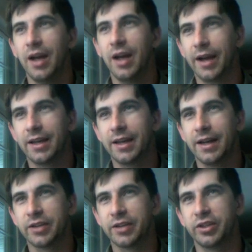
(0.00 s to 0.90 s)
I can't
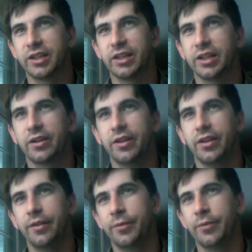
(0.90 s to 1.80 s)
actually click on them